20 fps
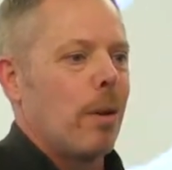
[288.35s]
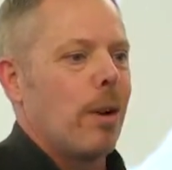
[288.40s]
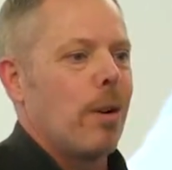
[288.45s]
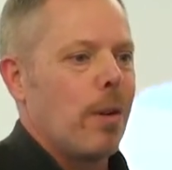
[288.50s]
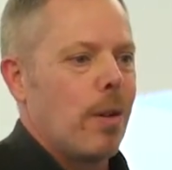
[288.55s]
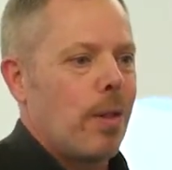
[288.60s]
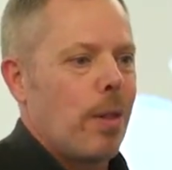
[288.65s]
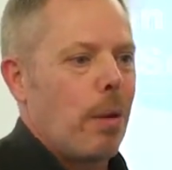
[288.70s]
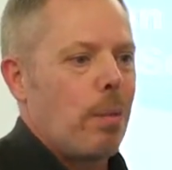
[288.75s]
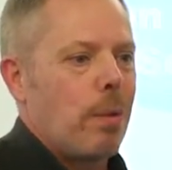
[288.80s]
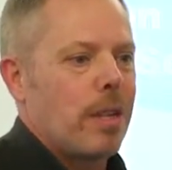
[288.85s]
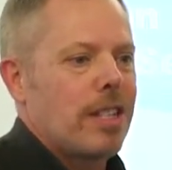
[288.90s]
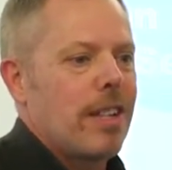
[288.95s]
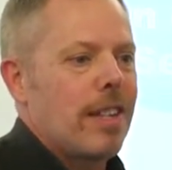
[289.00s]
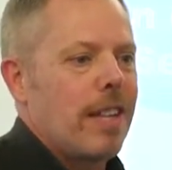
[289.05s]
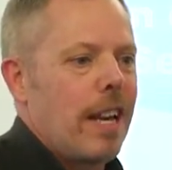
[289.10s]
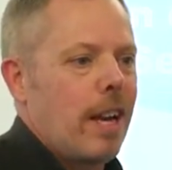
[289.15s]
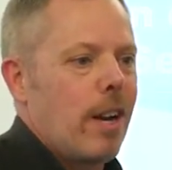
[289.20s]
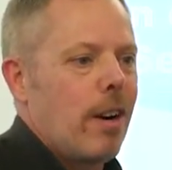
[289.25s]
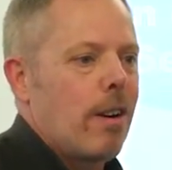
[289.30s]
We're, there
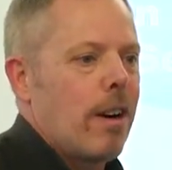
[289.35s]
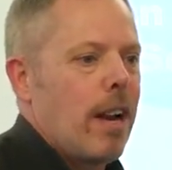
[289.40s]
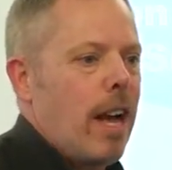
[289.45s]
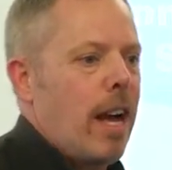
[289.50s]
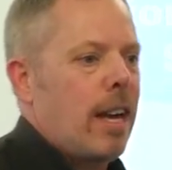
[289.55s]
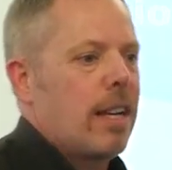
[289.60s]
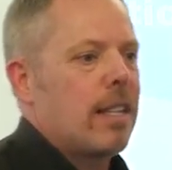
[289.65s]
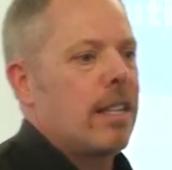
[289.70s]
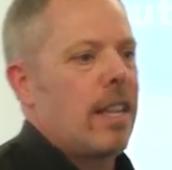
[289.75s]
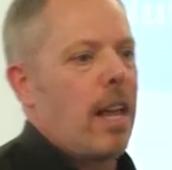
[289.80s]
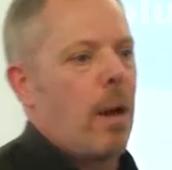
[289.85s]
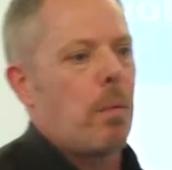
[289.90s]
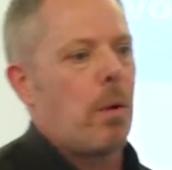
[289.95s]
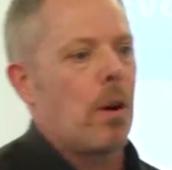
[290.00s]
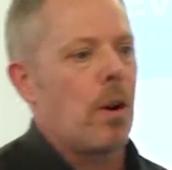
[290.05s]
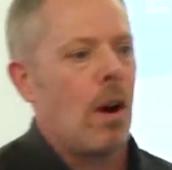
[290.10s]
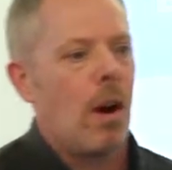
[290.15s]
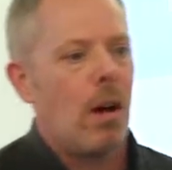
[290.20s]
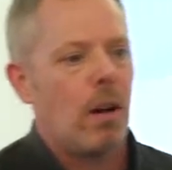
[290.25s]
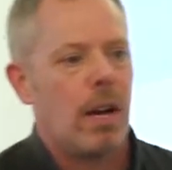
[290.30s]
wasn't the internet, and they
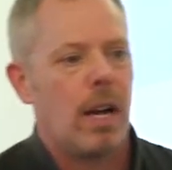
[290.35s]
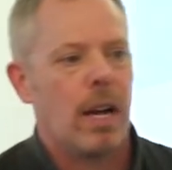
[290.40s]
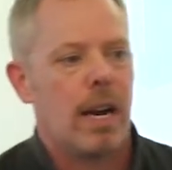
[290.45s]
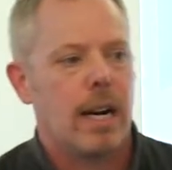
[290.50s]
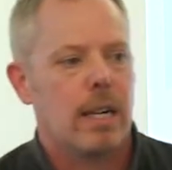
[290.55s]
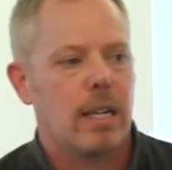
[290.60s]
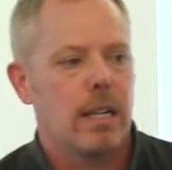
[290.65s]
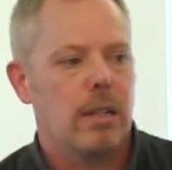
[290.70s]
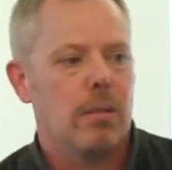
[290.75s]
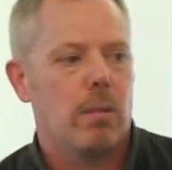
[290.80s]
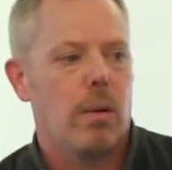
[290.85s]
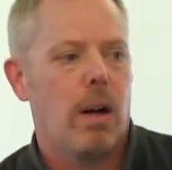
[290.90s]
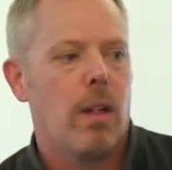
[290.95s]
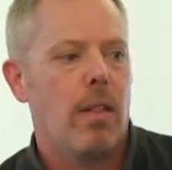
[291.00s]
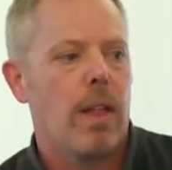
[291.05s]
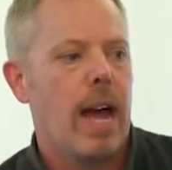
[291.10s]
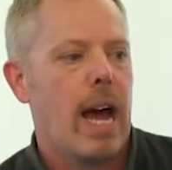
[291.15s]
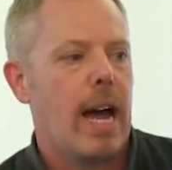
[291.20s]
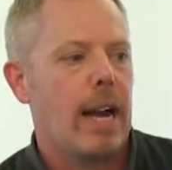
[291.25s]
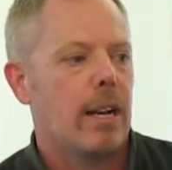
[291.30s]
weren't all connected to
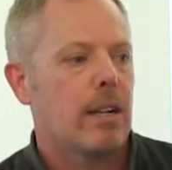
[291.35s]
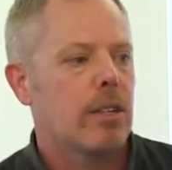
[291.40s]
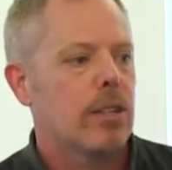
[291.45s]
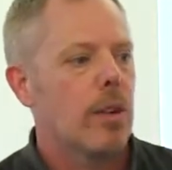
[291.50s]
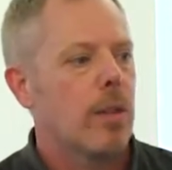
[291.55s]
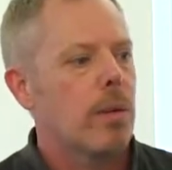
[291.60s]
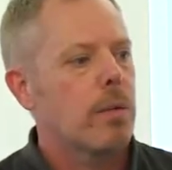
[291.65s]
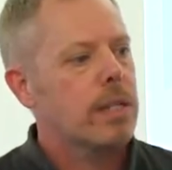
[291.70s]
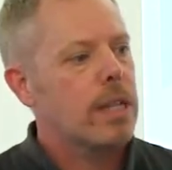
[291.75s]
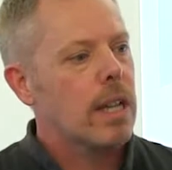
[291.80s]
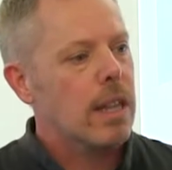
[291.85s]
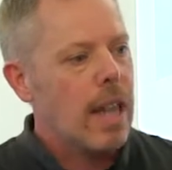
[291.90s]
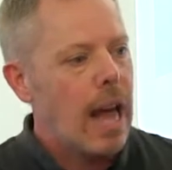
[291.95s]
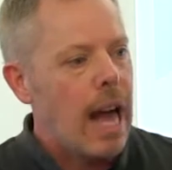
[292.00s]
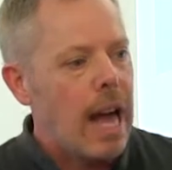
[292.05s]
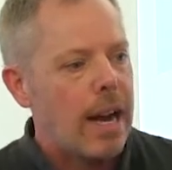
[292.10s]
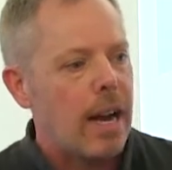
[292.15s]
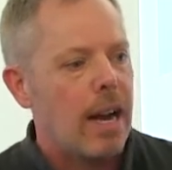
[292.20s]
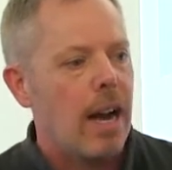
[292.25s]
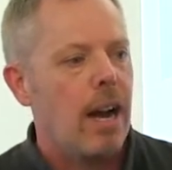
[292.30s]
all that. So there was a
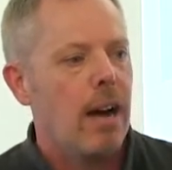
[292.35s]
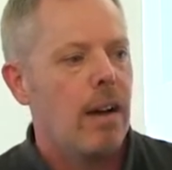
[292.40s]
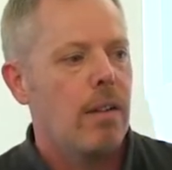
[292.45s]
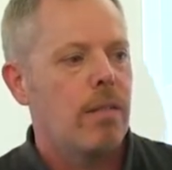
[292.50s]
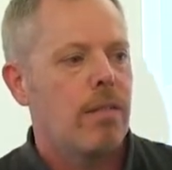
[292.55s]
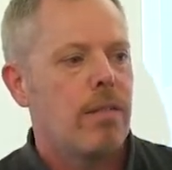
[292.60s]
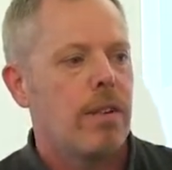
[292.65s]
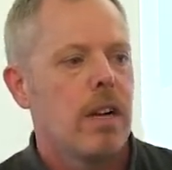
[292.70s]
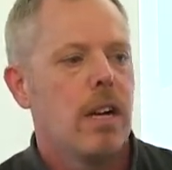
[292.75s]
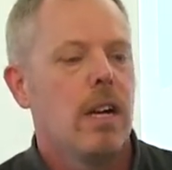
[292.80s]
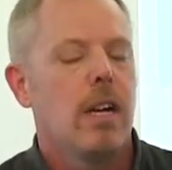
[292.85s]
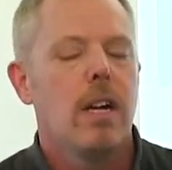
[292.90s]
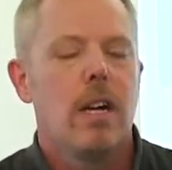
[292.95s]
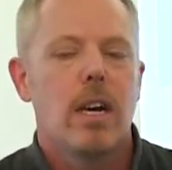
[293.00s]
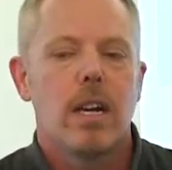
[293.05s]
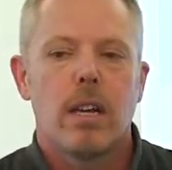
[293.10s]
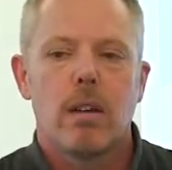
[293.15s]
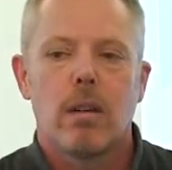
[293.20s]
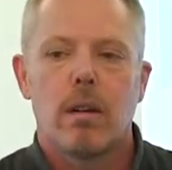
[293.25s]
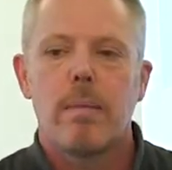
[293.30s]
lot of
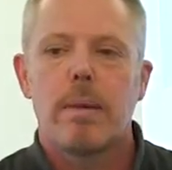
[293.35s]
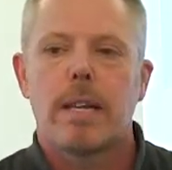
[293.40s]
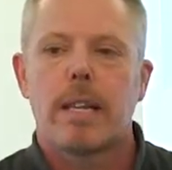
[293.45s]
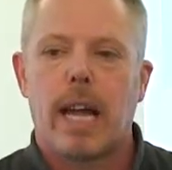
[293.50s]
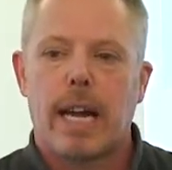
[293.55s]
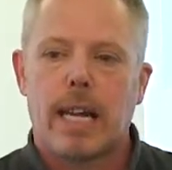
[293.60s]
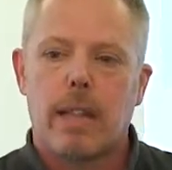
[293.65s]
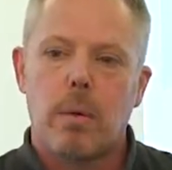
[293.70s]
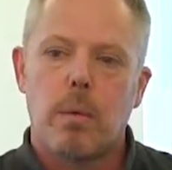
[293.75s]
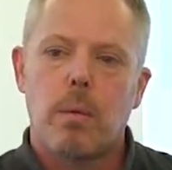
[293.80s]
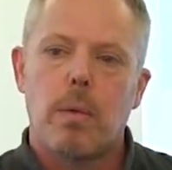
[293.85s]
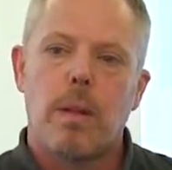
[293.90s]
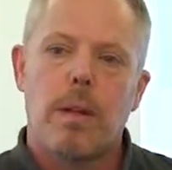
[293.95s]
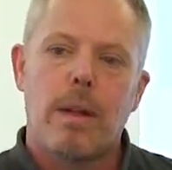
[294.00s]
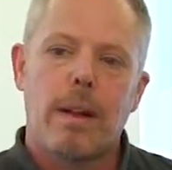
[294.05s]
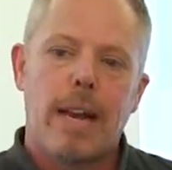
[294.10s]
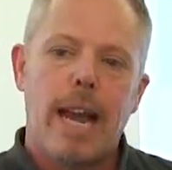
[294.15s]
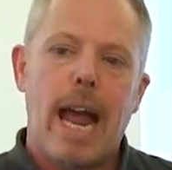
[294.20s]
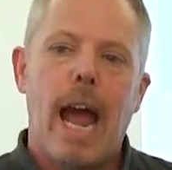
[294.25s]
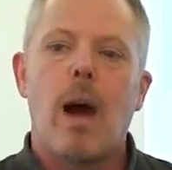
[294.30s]
you know what I mean?
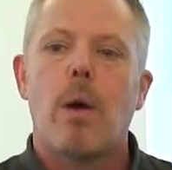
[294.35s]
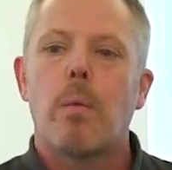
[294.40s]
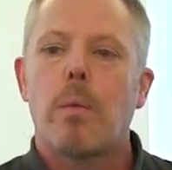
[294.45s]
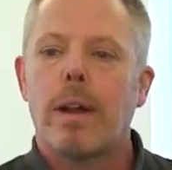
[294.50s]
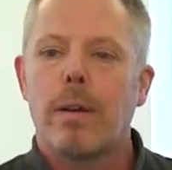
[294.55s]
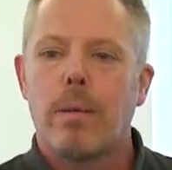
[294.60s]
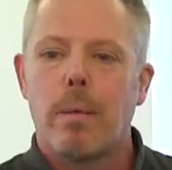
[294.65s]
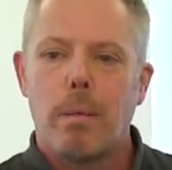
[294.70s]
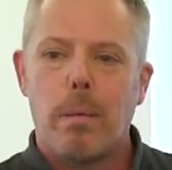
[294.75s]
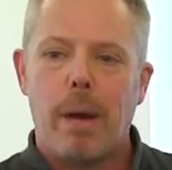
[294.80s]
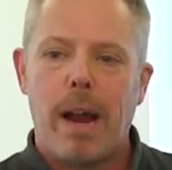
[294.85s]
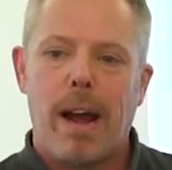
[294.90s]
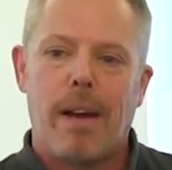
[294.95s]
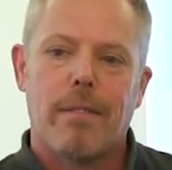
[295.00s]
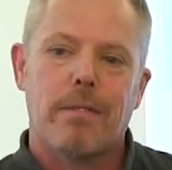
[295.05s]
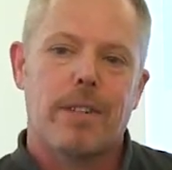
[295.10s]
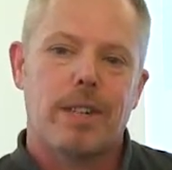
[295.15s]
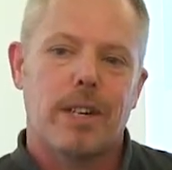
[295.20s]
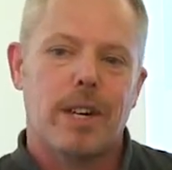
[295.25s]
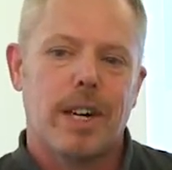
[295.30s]
Like now we, we
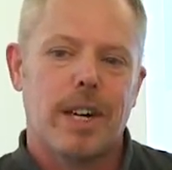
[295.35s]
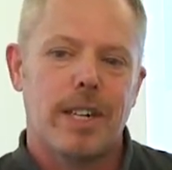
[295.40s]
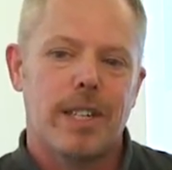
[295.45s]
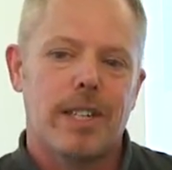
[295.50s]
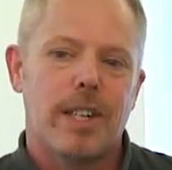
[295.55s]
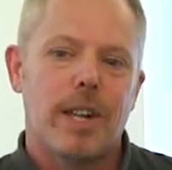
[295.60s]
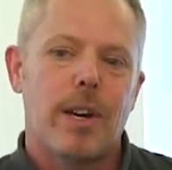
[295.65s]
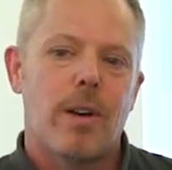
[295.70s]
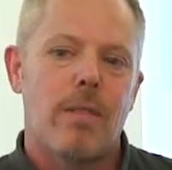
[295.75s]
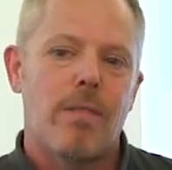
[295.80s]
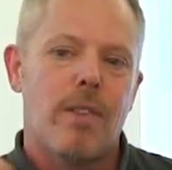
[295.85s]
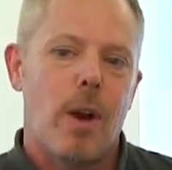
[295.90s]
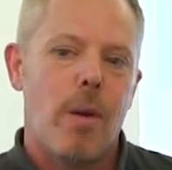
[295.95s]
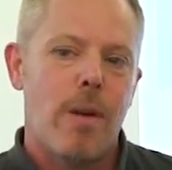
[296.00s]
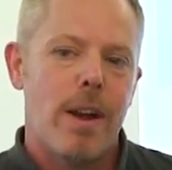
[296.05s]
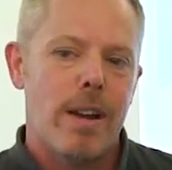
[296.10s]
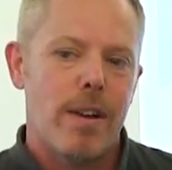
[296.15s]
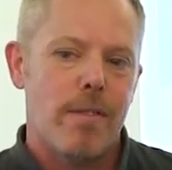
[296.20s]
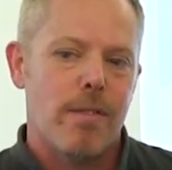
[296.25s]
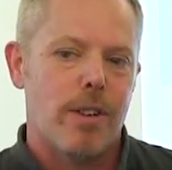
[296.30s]
have to consider
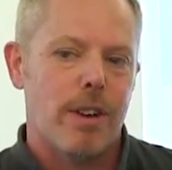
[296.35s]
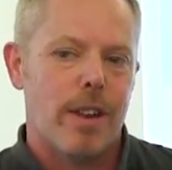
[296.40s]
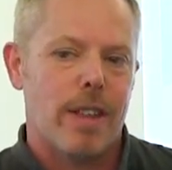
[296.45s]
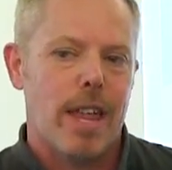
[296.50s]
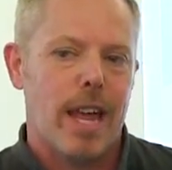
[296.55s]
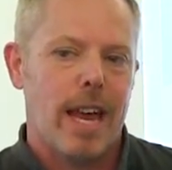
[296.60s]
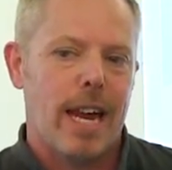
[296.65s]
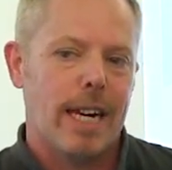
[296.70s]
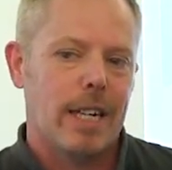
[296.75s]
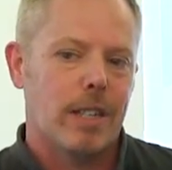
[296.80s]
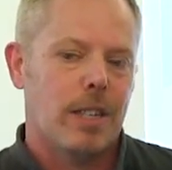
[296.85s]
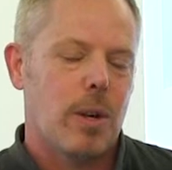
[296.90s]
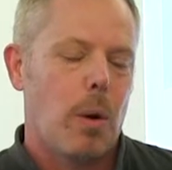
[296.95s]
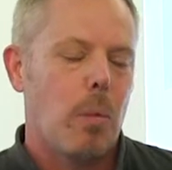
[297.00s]
very different things.